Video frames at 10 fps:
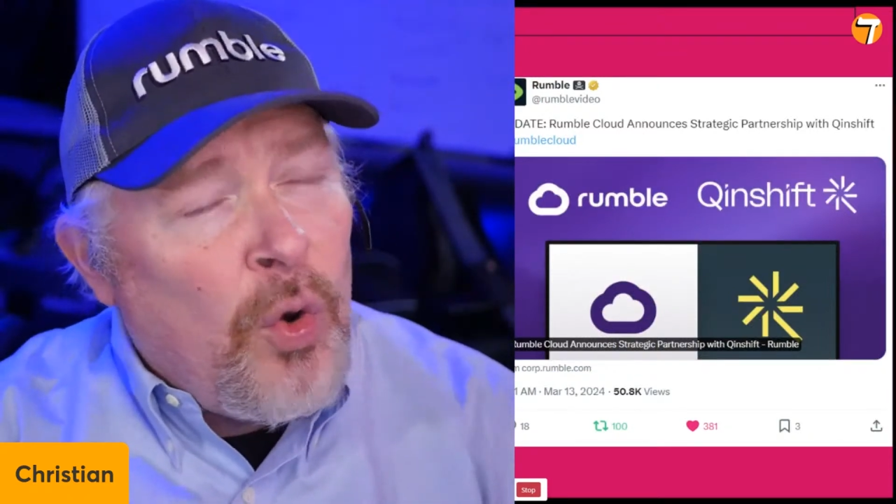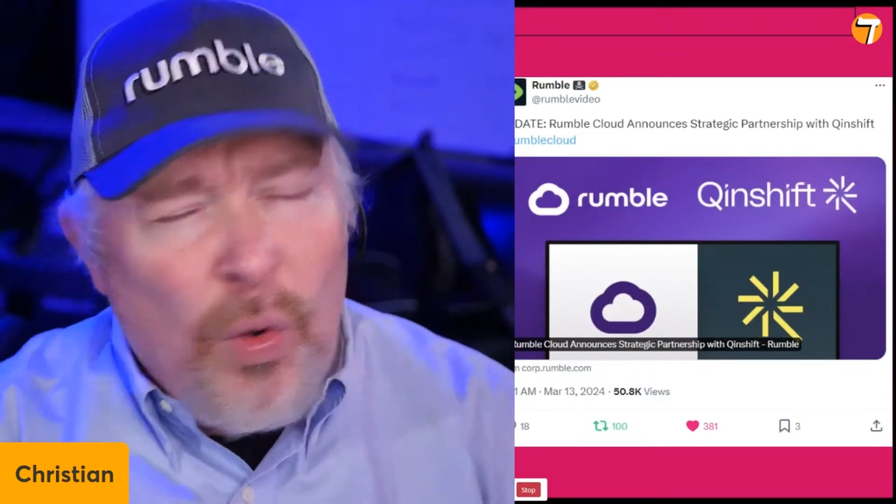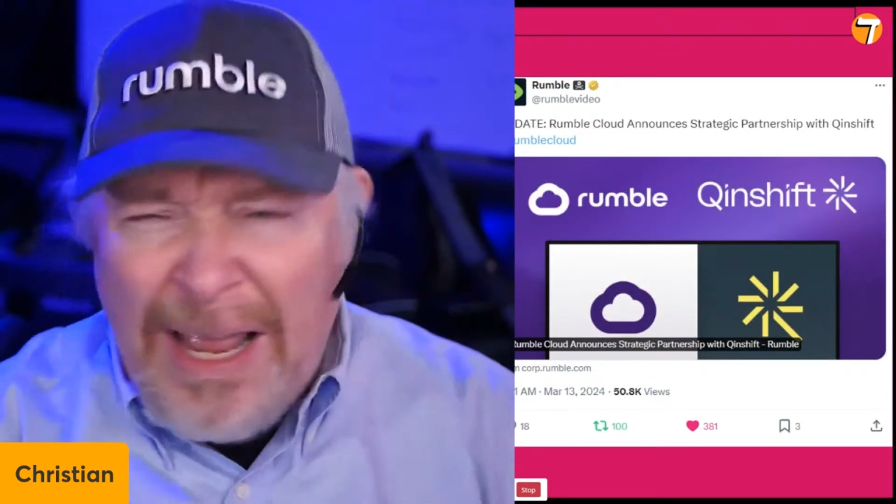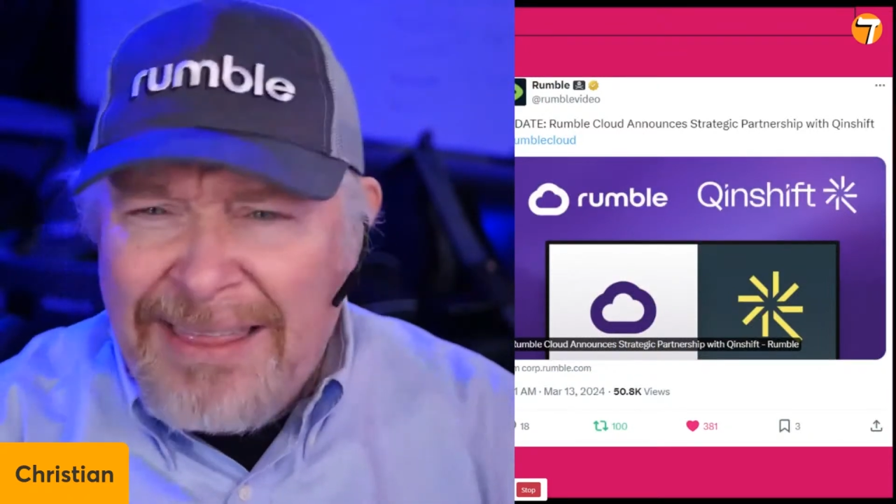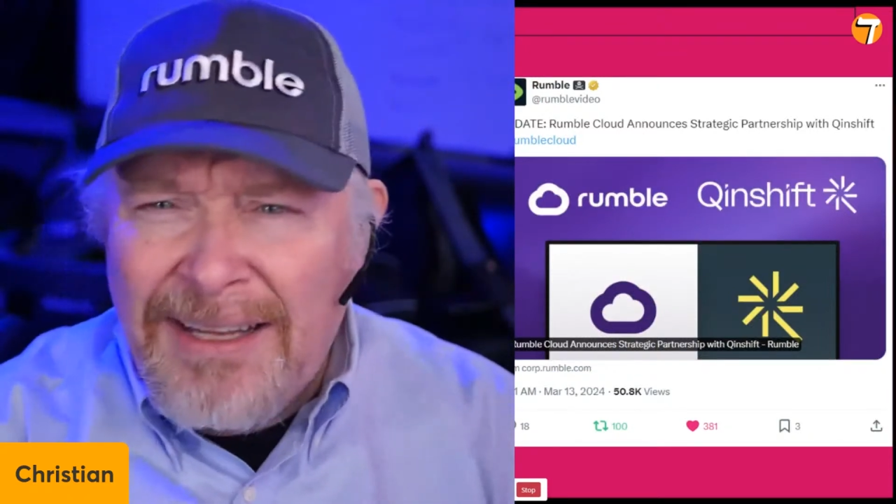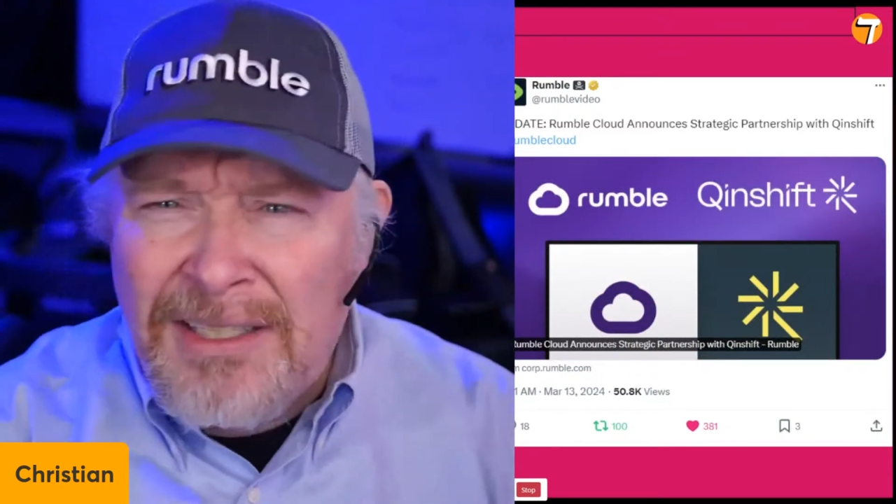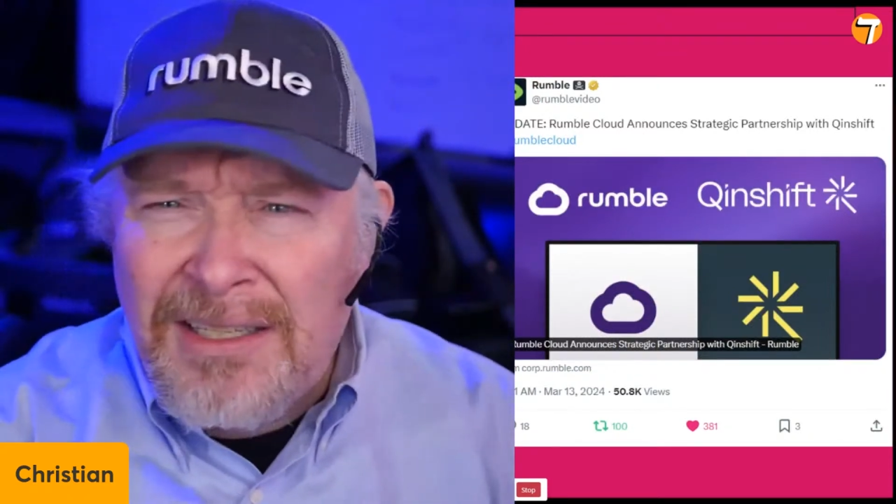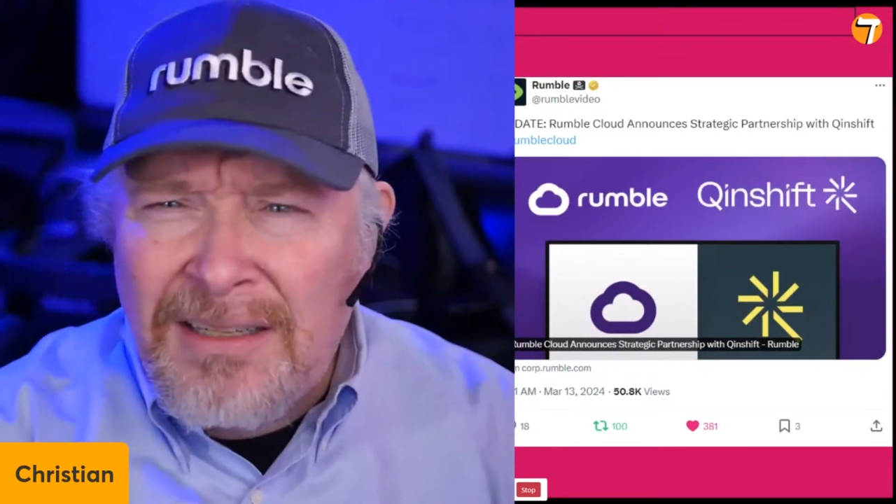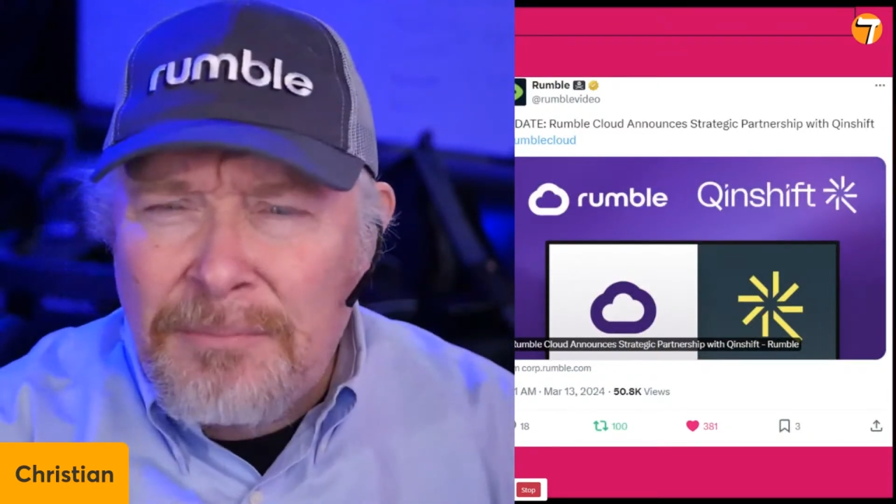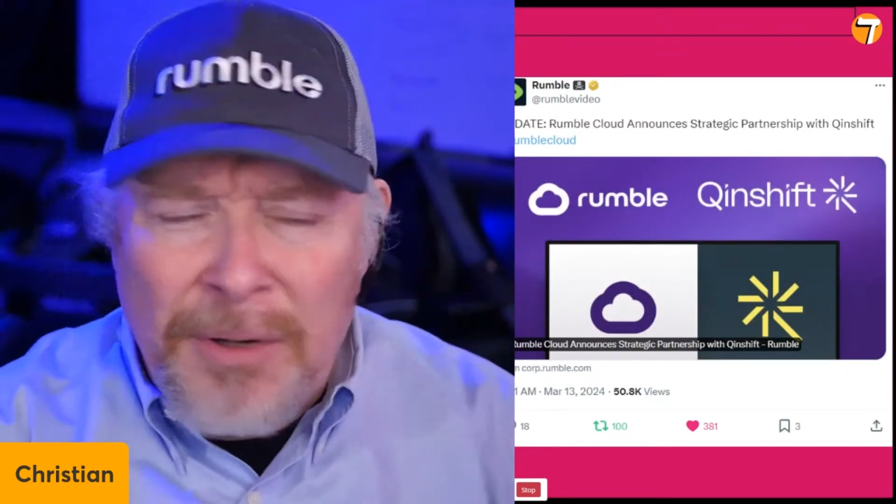I think it's
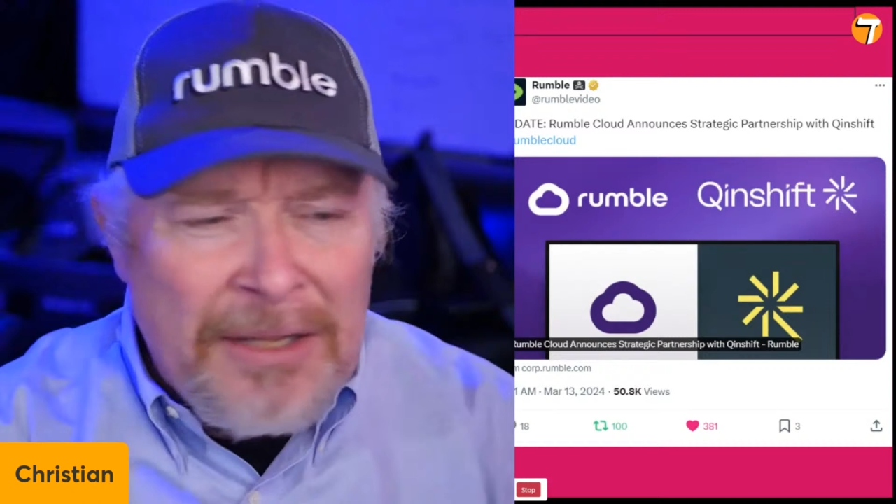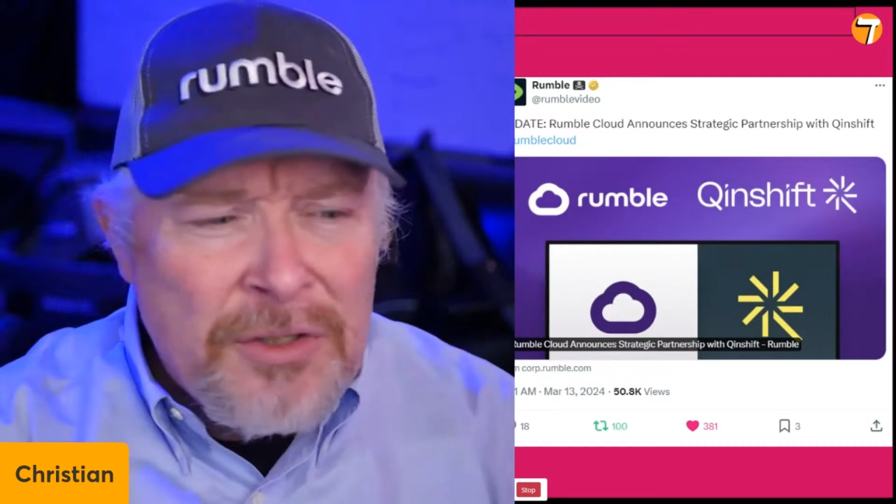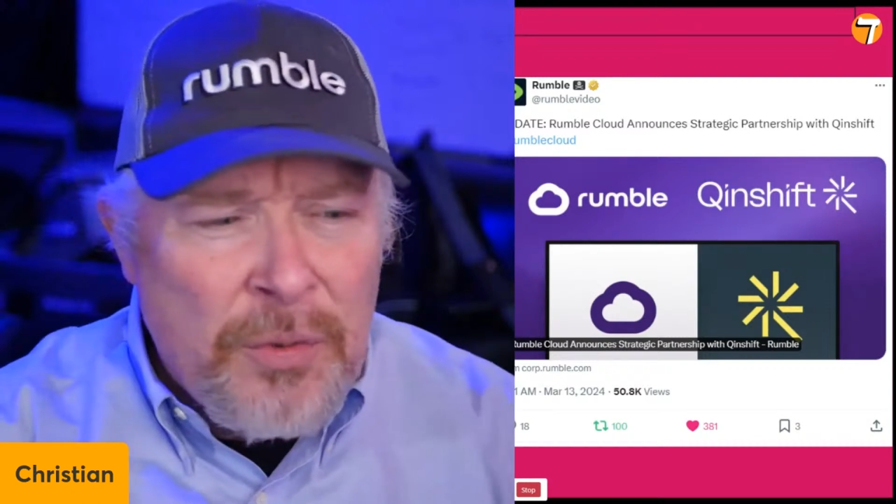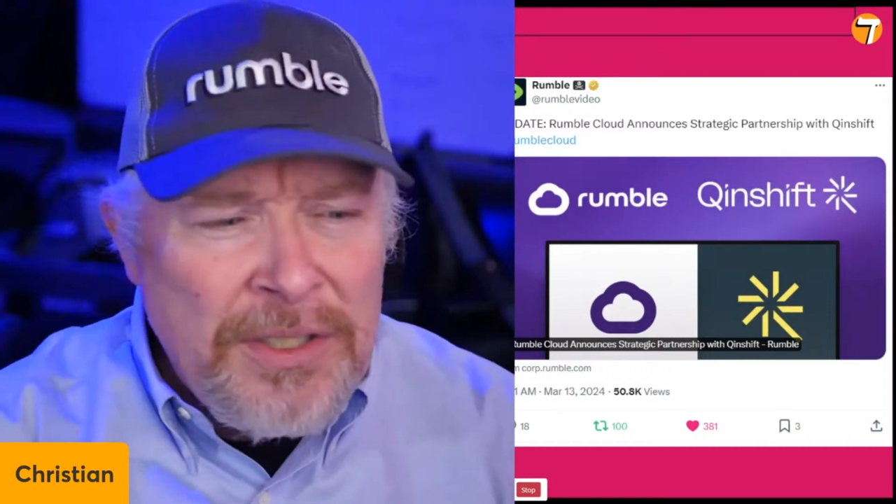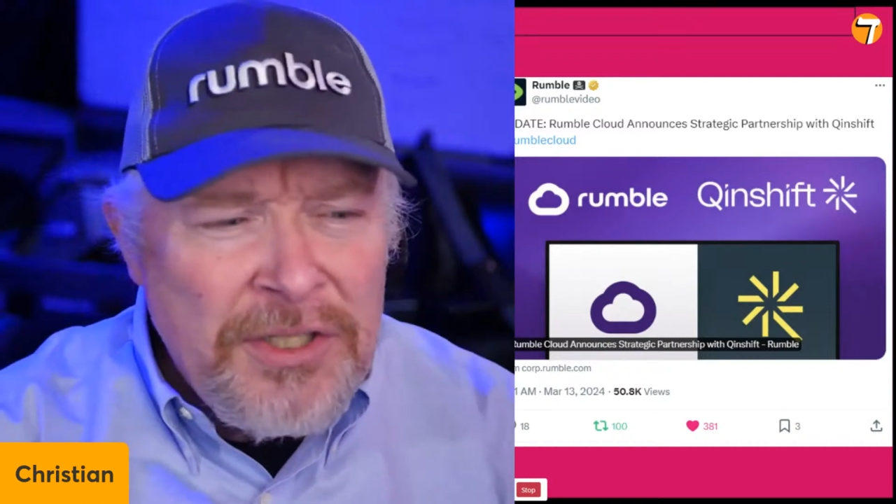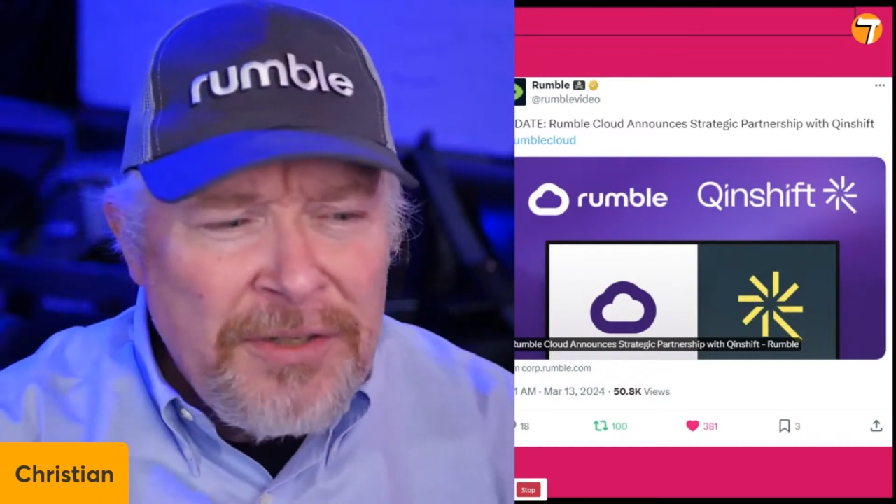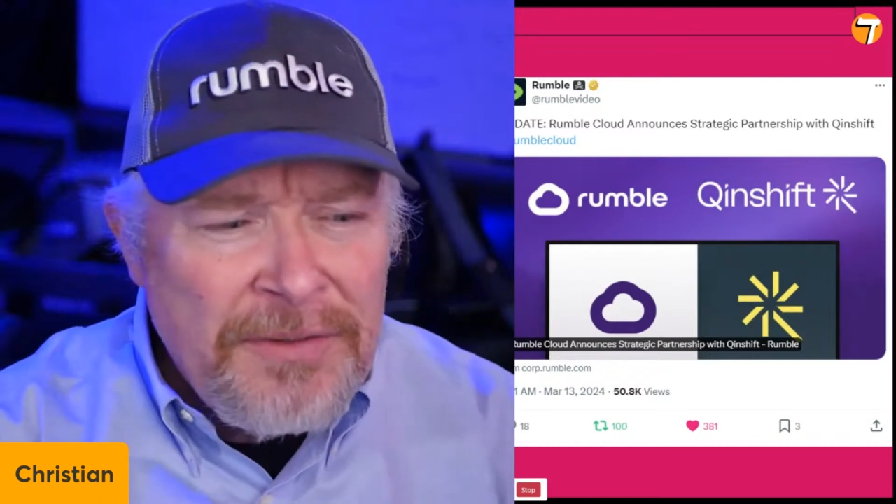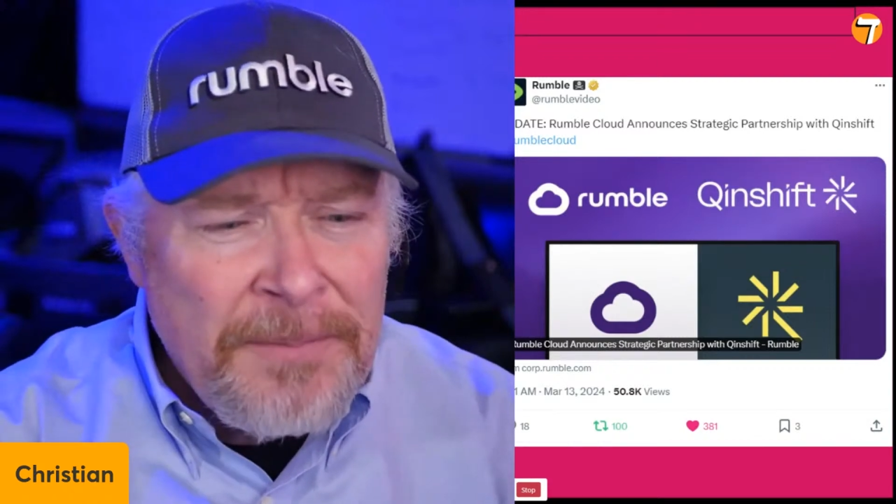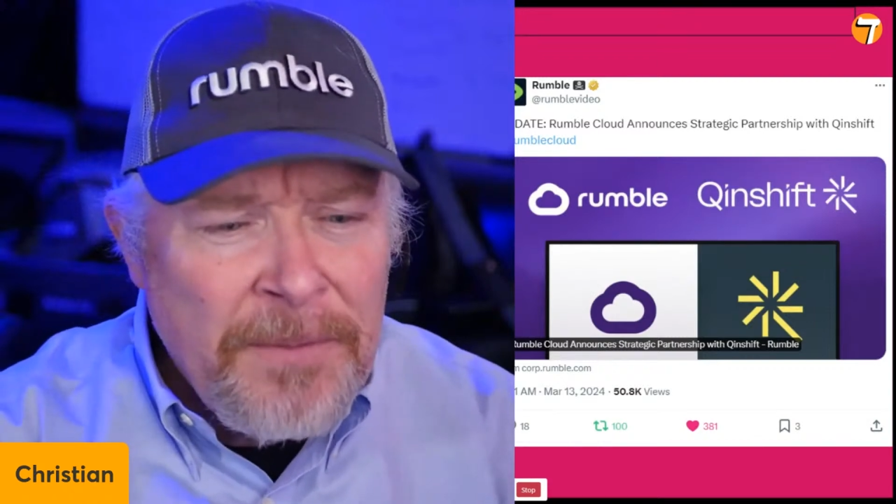pronounced QuinShift.